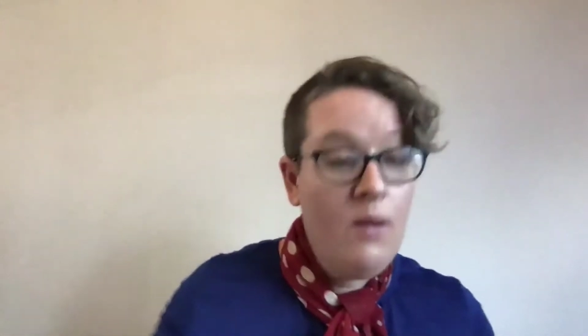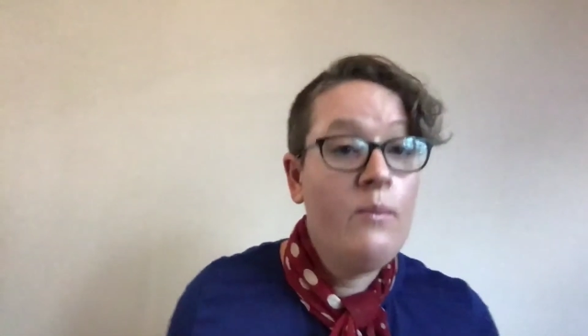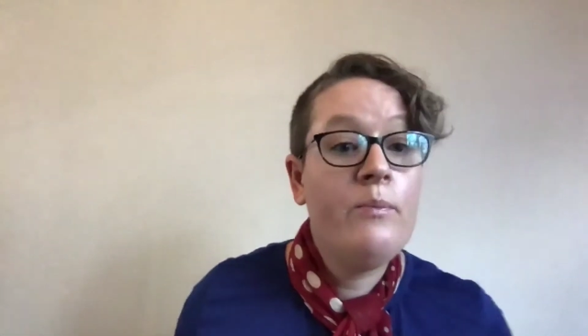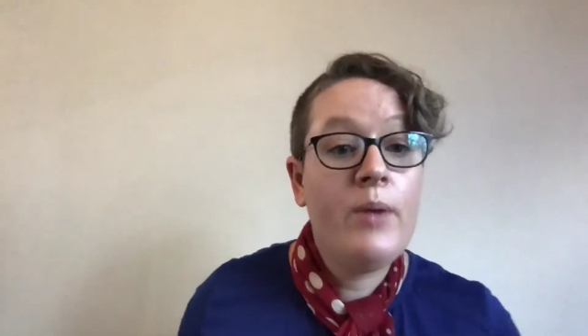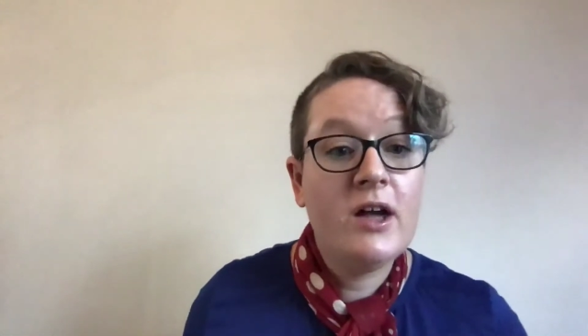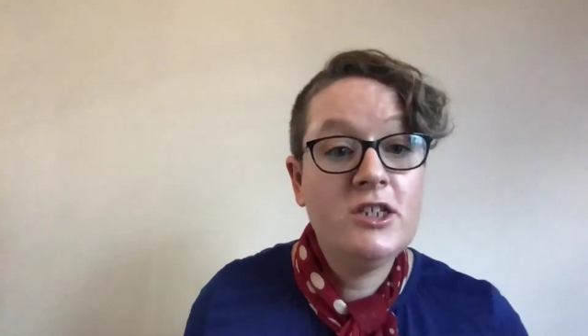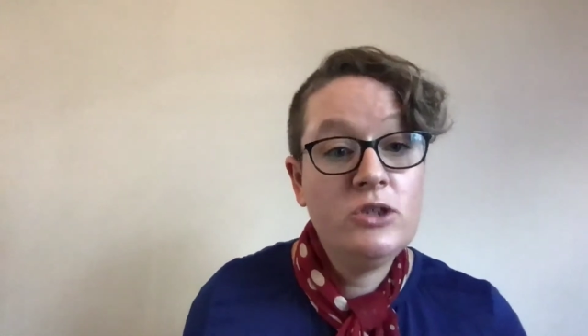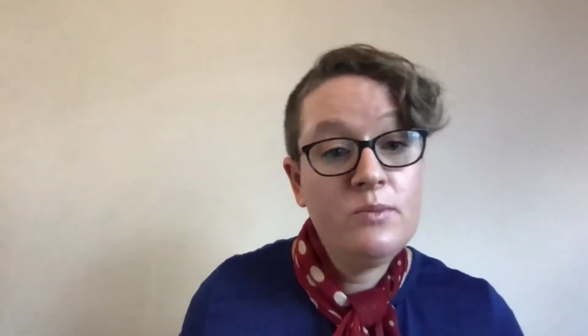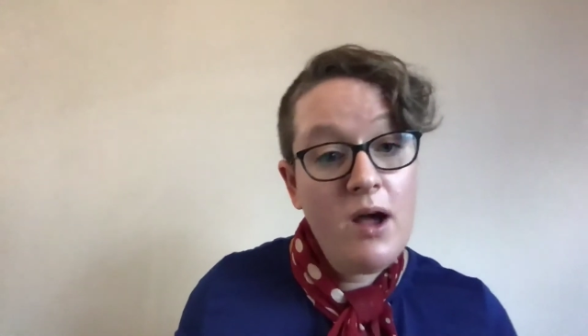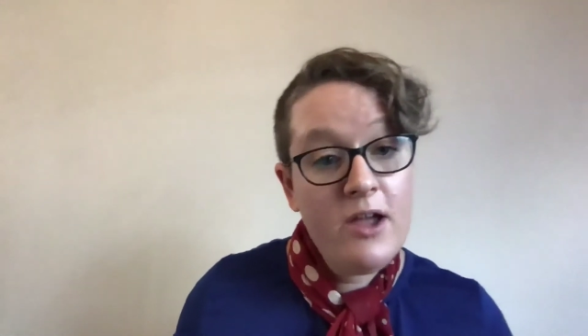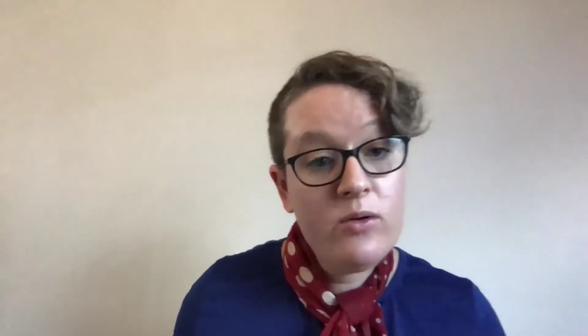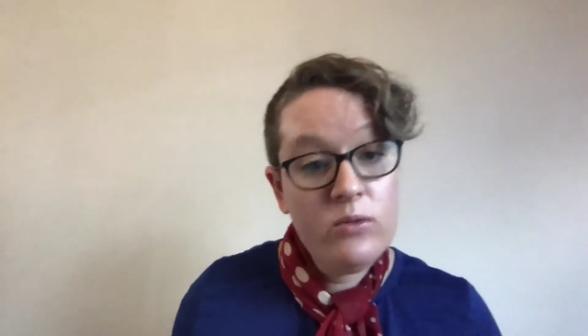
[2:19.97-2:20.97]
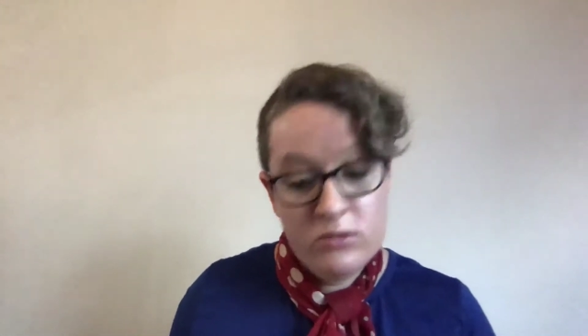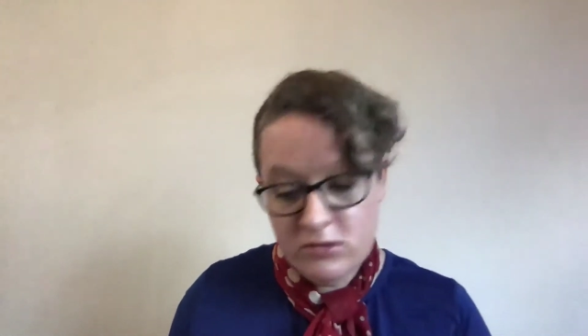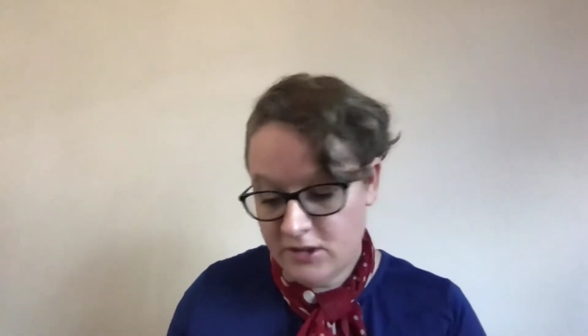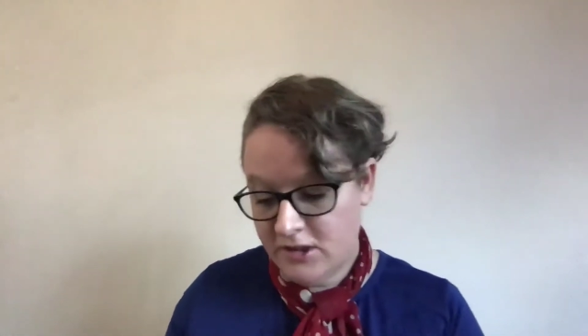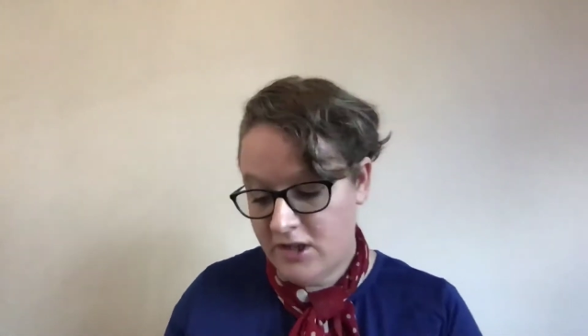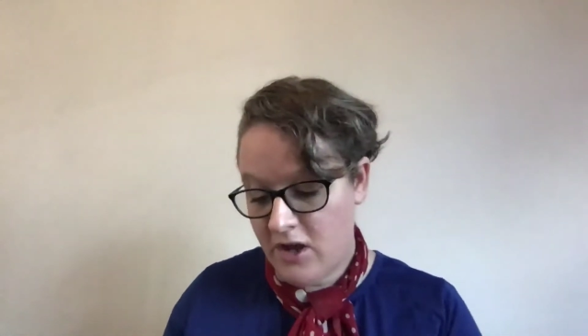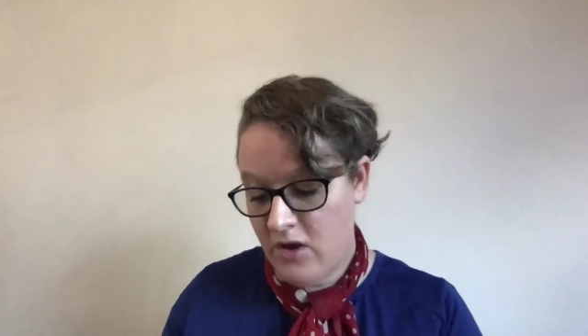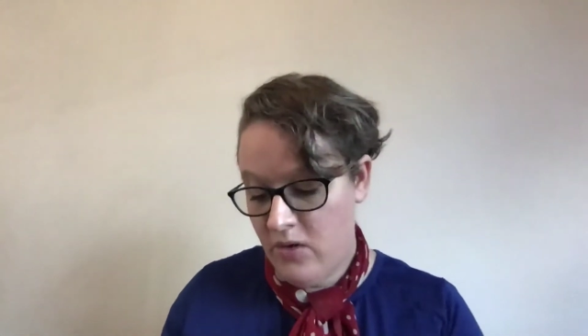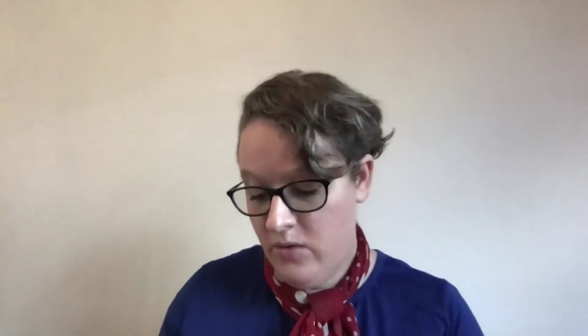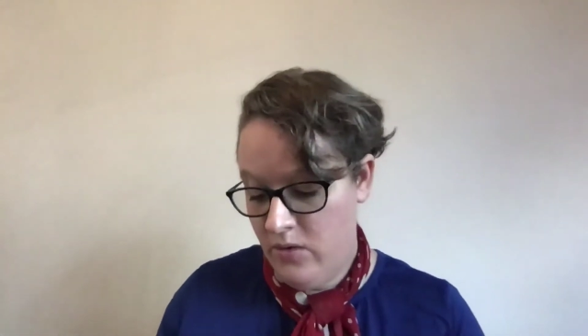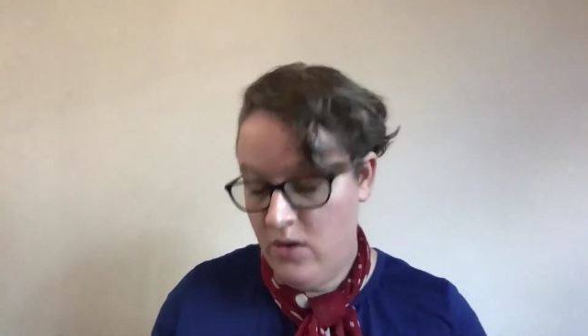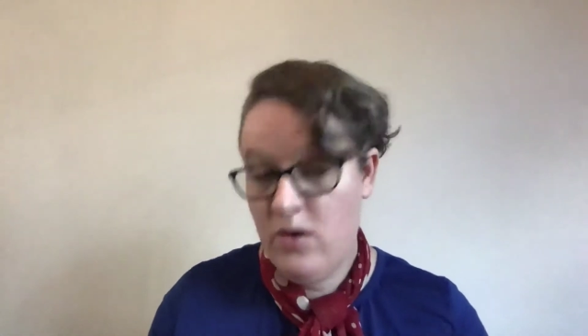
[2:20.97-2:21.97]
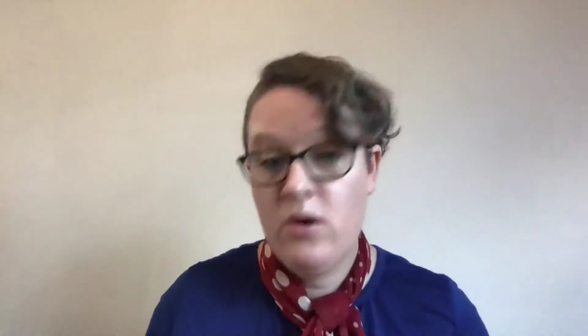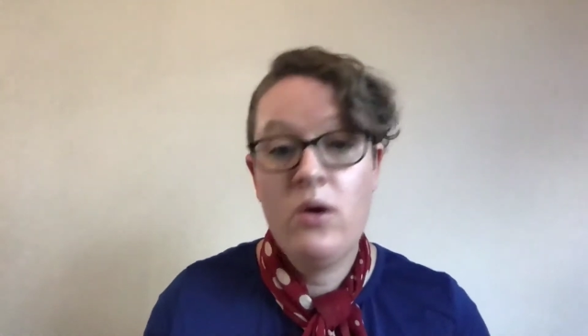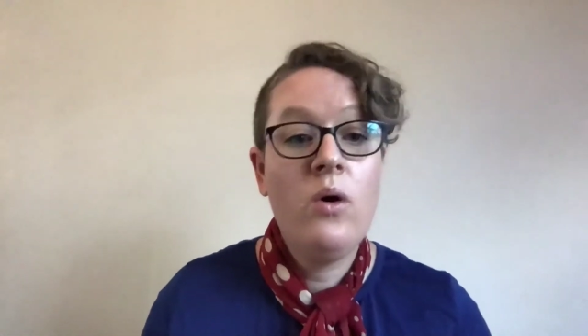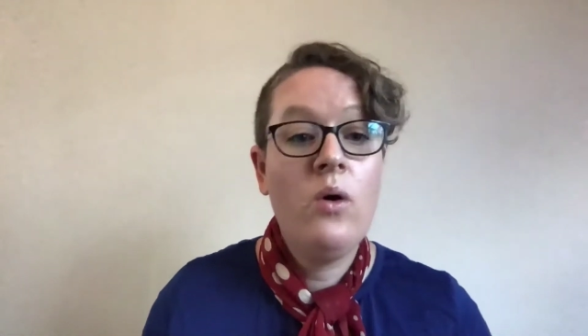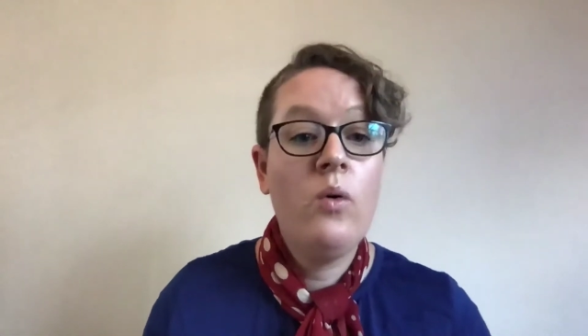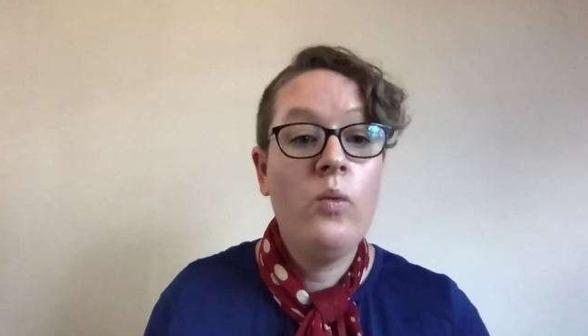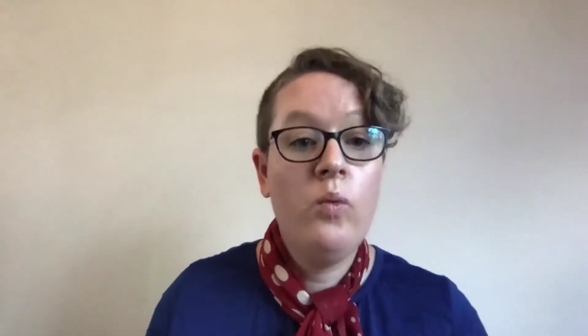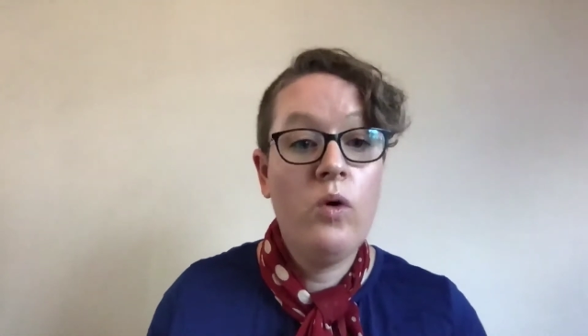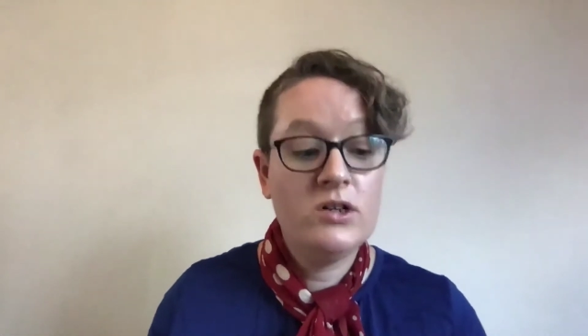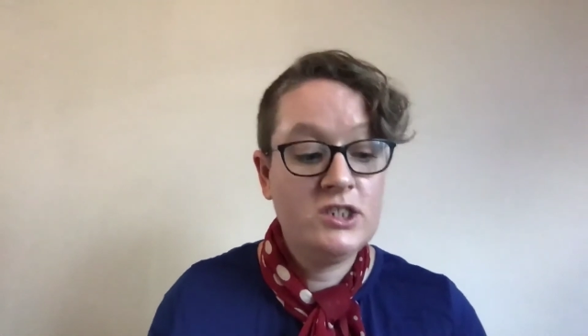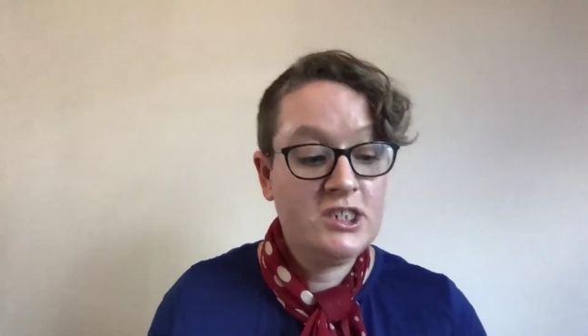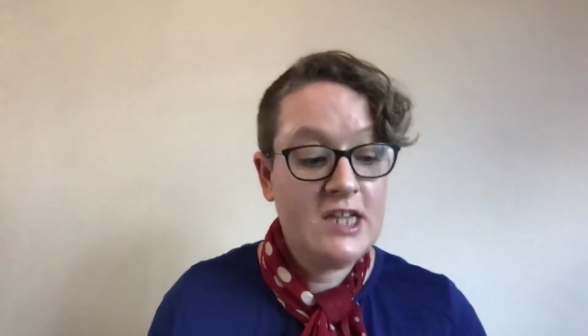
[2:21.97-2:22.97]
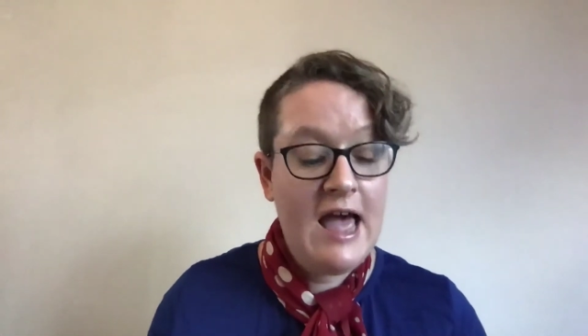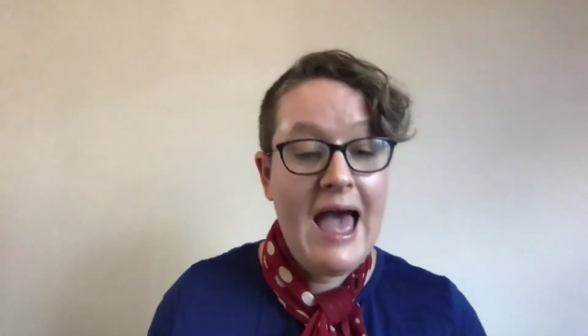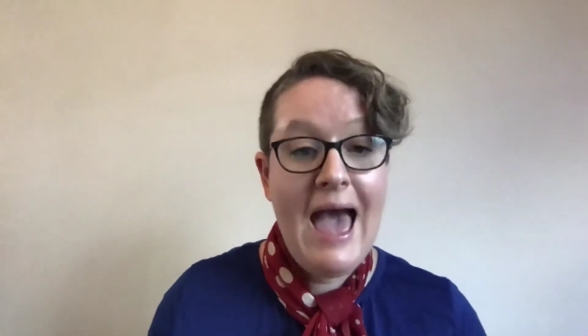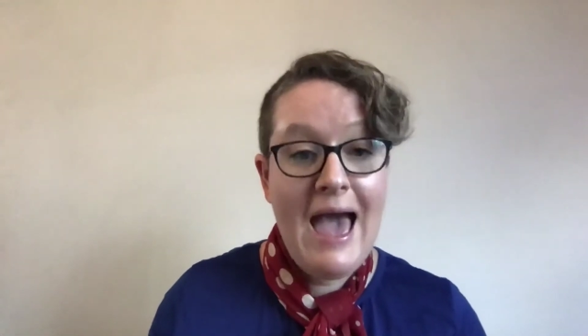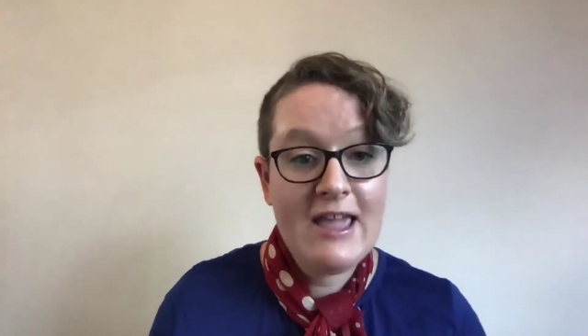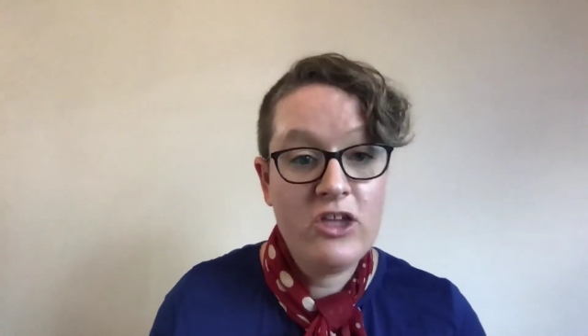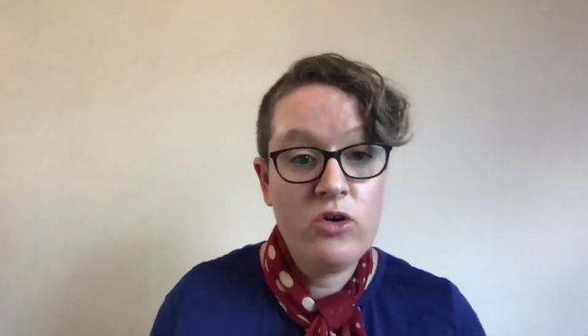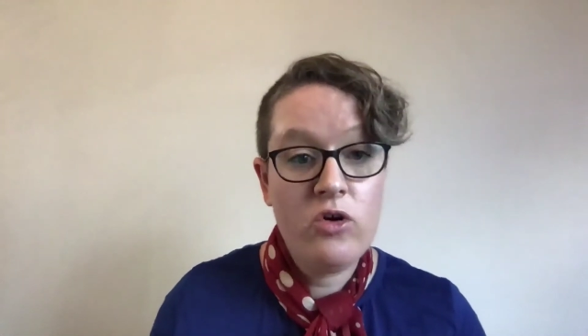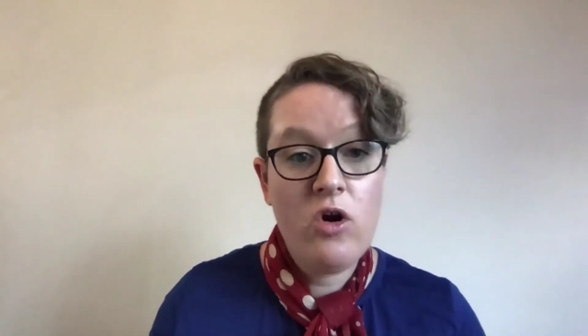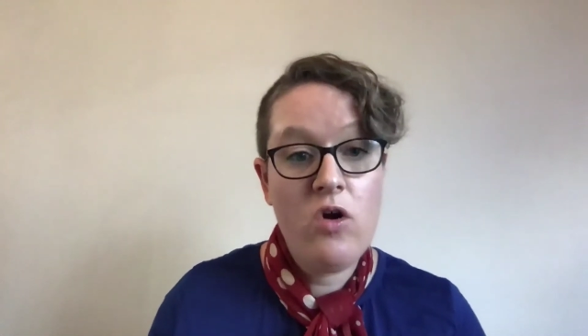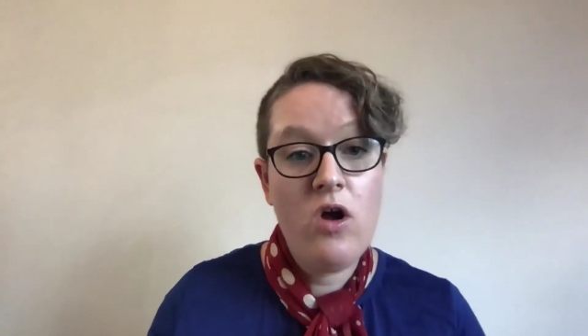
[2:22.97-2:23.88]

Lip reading: But you might also want to hang your